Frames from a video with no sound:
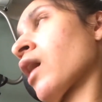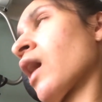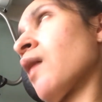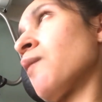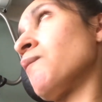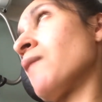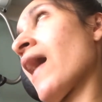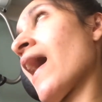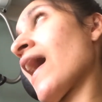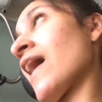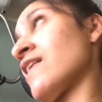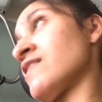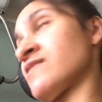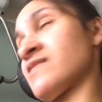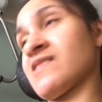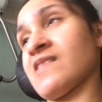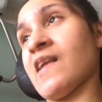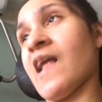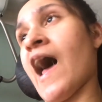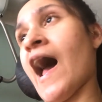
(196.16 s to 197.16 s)

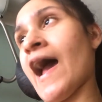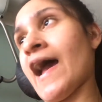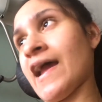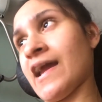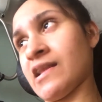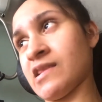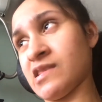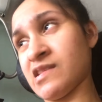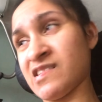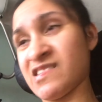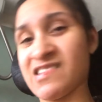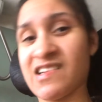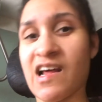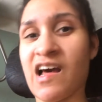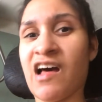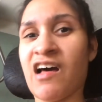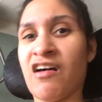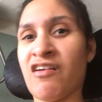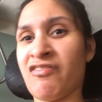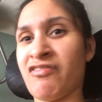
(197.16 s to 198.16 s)
command line
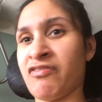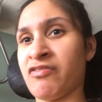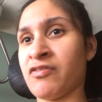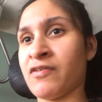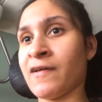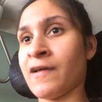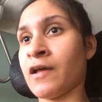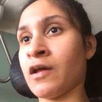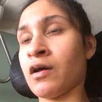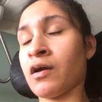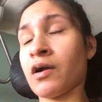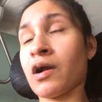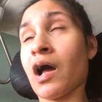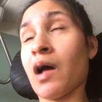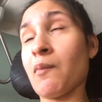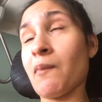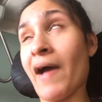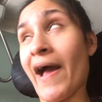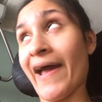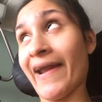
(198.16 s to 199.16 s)
stuff.
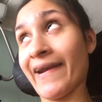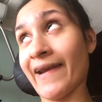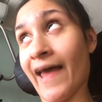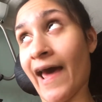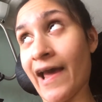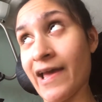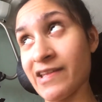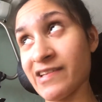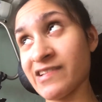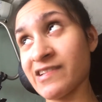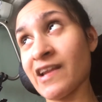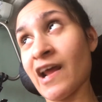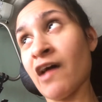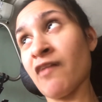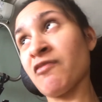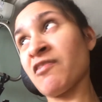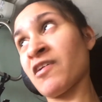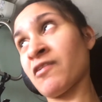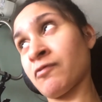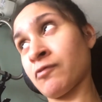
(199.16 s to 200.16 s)

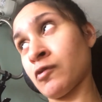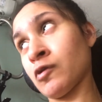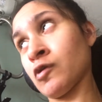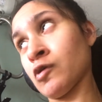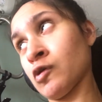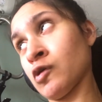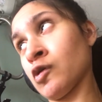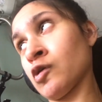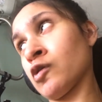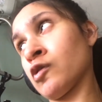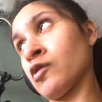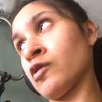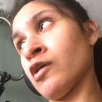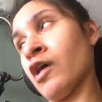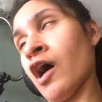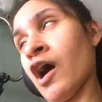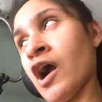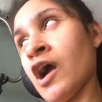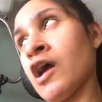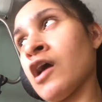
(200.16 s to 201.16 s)
If
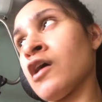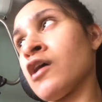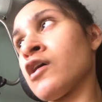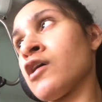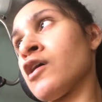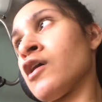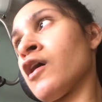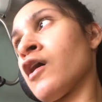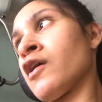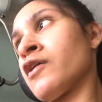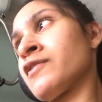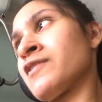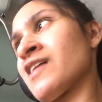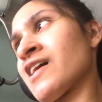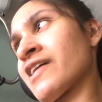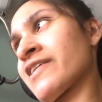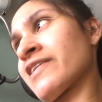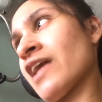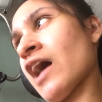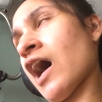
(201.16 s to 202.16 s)
you are
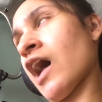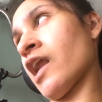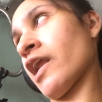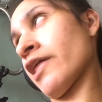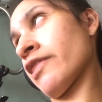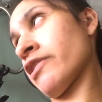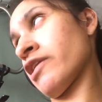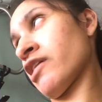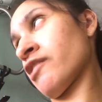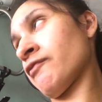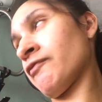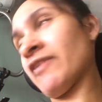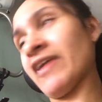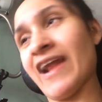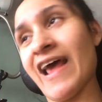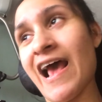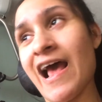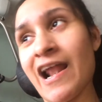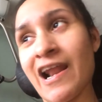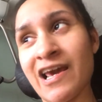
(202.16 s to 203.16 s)
technology
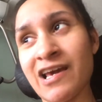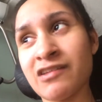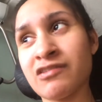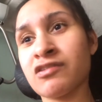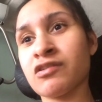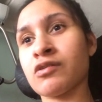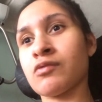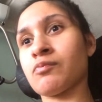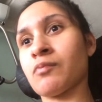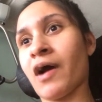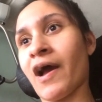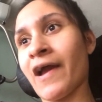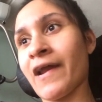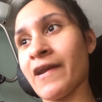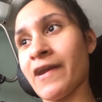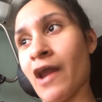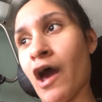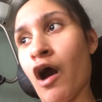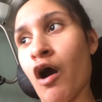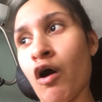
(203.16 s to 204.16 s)
fanatics, you
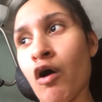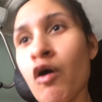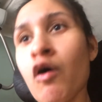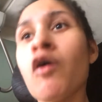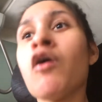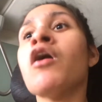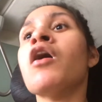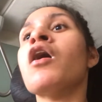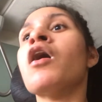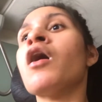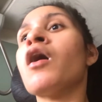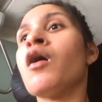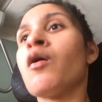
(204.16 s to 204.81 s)
might know,